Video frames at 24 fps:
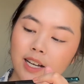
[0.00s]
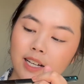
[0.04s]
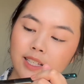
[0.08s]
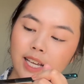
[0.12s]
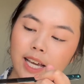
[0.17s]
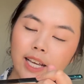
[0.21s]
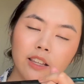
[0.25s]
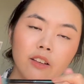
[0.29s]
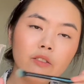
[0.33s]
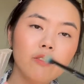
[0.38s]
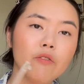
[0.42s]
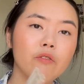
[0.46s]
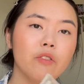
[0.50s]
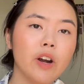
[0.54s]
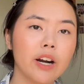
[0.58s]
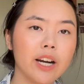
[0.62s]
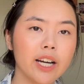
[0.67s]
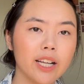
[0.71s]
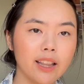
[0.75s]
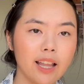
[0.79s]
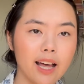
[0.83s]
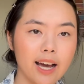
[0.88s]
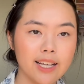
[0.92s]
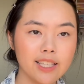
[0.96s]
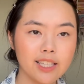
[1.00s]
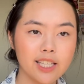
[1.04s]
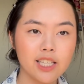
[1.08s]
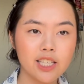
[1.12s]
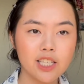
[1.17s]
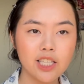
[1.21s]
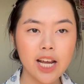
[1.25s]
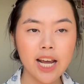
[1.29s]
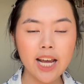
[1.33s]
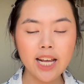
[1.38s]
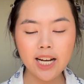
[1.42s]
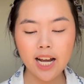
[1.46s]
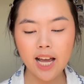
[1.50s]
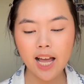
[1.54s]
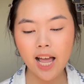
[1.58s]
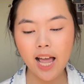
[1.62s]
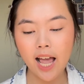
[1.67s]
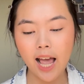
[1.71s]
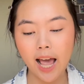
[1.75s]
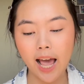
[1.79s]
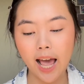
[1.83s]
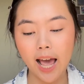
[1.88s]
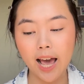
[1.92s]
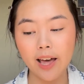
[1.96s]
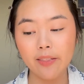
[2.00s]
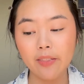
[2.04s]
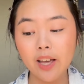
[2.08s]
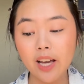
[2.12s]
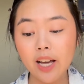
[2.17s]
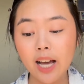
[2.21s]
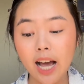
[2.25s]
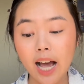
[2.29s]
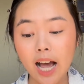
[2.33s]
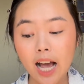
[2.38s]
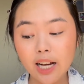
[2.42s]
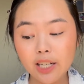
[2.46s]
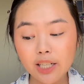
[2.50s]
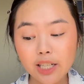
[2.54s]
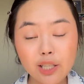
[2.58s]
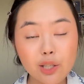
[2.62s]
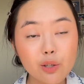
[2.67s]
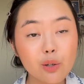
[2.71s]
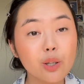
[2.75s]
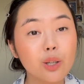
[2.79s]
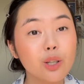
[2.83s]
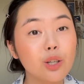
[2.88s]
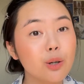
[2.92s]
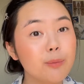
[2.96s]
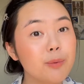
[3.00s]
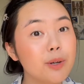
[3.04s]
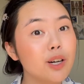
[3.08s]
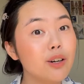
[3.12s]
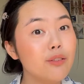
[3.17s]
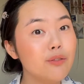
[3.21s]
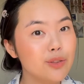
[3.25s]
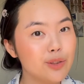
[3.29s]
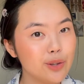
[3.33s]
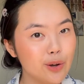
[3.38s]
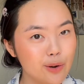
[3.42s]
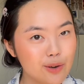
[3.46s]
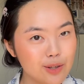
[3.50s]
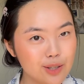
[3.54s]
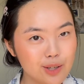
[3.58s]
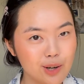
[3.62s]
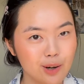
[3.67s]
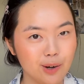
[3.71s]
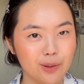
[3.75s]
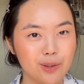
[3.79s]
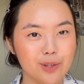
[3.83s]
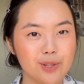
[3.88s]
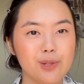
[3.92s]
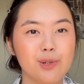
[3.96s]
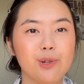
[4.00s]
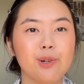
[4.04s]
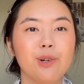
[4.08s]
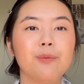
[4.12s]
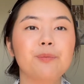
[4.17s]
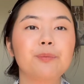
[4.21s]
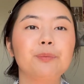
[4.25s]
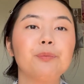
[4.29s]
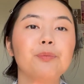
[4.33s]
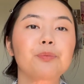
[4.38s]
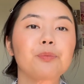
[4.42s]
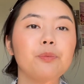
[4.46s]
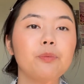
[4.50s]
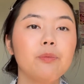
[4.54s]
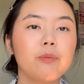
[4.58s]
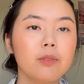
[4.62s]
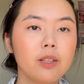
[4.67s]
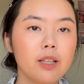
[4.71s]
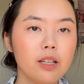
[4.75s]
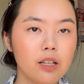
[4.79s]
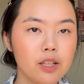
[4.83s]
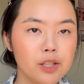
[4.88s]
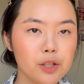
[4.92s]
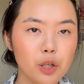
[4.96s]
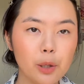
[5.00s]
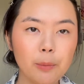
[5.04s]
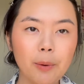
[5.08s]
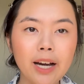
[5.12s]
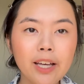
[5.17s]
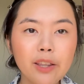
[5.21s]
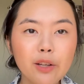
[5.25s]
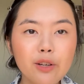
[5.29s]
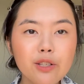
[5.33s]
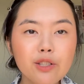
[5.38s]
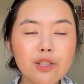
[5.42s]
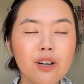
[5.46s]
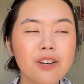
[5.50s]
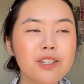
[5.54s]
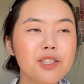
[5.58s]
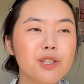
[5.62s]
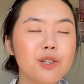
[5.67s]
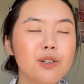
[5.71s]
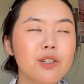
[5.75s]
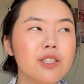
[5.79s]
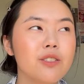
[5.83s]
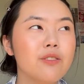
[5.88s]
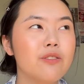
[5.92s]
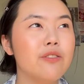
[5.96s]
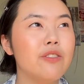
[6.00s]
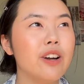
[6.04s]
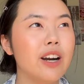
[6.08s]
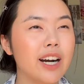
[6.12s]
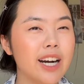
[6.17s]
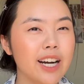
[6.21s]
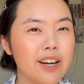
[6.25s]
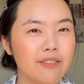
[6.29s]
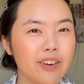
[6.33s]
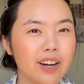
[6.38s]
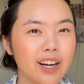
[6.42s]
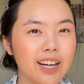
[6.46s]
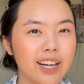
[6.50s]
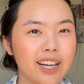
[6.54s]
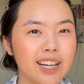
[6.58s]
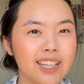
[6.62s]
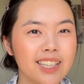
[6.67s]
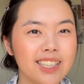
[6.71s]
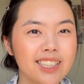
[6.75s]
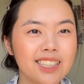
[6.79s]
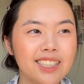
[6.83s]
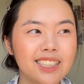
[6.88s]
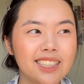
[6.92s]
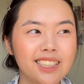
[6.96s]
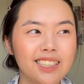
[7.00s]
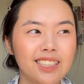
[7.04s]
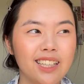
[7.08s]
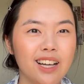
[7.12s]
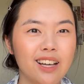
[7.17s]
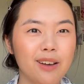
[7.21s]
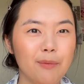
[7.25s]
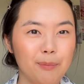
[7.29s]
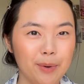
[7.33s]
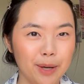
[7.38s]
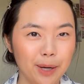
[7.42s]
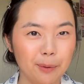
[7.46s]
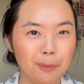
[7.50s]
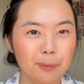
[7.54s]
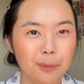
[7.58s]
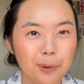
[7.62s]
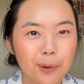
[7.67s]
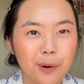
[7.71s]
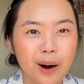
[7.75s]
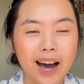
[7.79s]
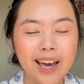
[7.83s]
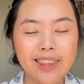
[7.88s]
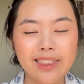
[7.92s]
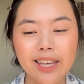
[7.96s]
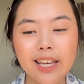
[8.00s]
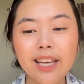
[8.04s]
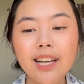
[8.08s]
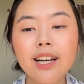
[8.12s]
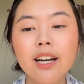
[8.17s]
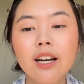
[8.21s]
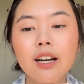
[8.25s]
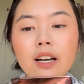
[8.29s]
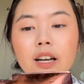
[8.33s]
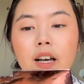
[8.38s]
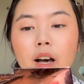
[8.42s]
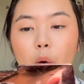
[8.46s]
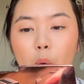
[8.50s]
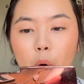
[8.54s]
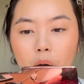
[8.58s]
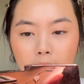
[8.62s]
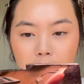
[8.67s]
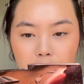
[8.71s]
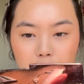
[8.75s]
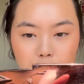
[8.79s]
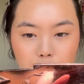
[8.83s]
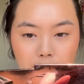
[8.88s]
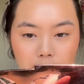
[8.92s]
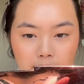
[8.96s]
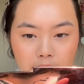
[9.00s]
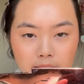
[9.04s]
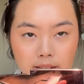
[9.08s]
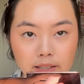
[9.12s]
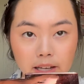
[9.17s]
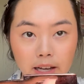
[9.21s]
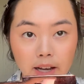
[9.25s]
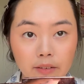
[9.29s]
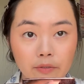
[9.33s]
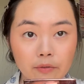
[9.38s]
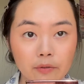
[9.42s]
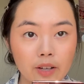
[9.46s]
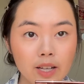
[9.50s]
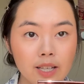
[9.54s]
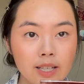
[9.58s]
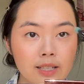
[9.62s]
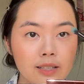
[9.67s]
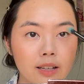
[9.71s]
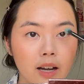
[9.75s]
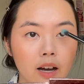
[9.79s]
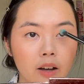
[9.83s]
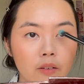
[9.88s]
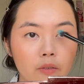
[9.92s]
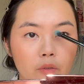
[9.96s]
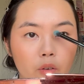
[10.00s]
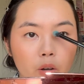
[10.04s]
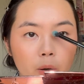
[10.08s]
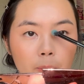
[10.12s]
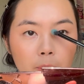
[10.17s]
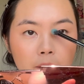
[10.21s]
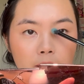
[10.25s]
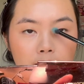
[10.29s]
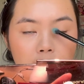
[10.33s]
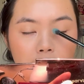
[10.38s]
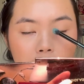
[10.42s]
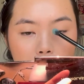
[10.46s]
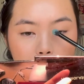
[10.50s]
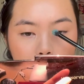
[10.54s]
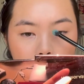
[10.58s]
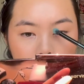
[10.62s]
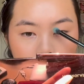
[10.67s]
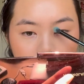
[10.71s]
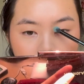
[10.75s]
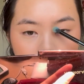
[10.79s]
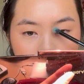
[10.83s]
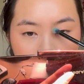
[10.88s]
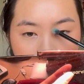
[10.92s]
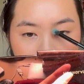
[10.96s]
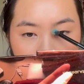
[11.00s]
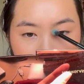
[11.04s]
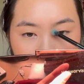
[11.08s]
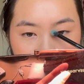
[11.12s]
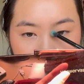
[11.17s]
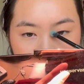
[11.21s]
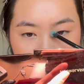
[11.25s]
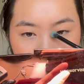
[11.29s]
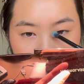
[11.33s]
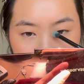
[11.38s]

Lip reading: take the very lightest shade and actually do a little bit of nose contour. So my nose contour is very, very minimal, I think. What I do is I first start from the stem, and